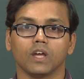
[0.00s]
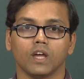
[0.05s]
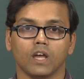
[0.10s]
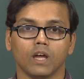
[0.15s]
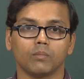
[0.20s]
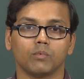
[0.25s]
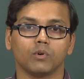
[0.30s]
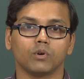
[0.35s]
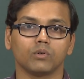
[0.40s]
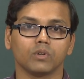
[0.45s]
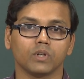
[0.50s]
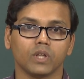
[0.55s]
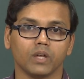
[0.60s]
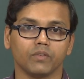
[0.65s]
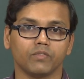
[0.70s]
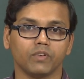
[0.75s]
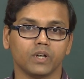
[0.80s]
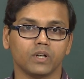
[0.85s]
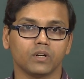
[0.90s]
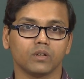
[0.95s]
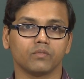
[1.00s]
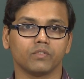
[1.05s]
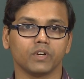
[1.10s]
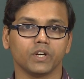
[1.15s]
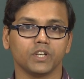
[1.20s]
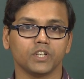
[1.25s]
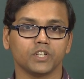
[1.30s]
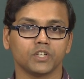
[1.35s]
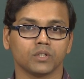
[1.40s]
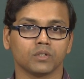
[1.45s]
about the effect of
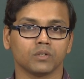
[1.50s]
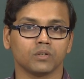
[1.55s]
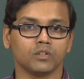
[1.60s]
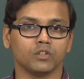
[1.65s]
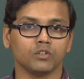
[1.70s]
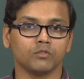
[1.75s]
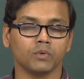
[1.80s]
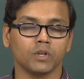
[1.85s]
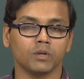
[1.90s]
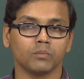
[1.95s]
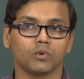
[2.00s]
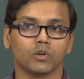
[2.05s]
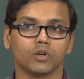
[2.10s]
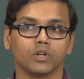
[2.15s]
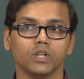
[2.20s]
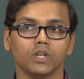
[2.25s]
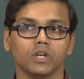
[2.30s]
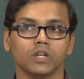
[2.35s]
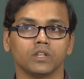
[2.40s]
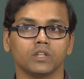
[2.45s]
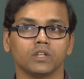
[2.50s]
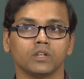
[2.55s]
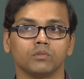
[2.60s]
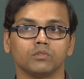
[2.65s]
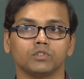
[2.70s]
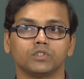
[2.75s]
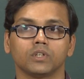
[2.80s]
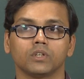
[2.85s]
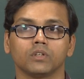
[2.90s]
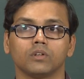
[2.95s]
radiation on human body and then
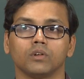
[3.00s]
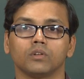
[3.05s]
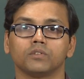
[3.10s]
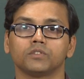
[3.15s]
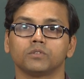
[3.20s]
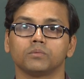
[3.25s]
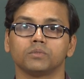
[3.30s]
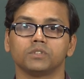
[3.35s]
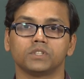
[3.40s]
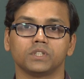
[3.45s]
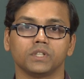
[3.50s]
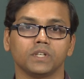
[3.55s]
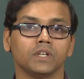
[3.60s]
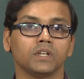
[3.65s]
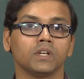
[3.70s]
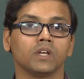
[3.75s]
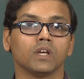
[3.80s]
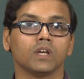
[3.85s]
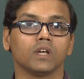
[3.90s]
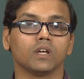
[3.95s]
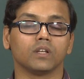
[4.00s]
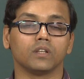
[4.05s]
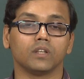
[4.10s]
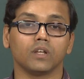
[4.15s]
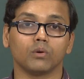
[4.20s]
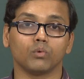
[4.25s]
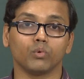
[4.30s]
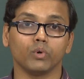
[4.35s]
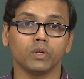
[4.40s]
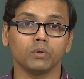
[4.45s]
we shall also be seeing
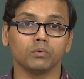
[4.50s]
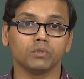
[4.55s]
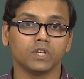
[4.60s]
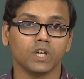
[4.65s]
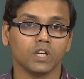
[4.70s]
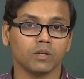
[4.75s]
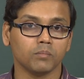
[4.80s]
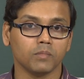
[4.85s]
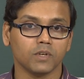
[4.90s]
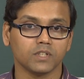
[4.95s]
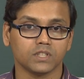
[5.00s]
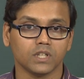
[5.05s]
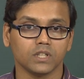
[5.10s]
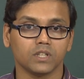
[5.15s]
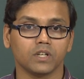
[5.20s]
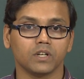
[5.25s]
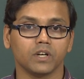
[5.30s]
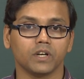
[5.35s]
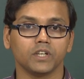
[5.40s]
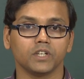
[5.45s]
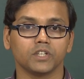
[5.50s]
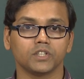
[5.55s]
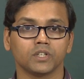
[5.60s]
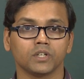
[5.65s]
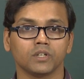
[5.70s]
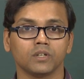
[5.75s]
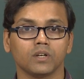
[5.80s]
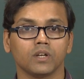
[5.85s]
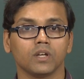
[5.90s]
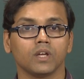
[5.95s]
the way we can measure the
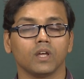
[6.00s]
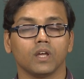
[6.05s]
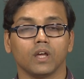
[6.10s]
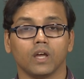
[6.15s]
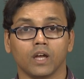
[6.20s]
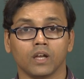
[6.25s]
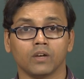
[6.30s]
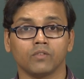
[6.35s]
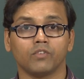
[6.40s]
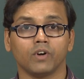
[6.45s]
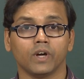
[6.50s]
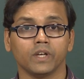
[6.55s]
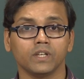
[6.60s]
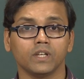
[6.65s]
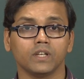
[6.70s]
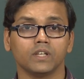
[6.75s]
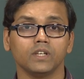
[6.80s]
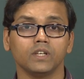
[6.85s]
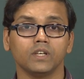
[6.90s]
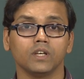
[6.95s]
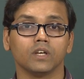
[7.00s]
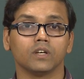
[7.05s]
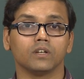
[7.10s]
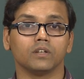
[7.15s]
radiation and finally,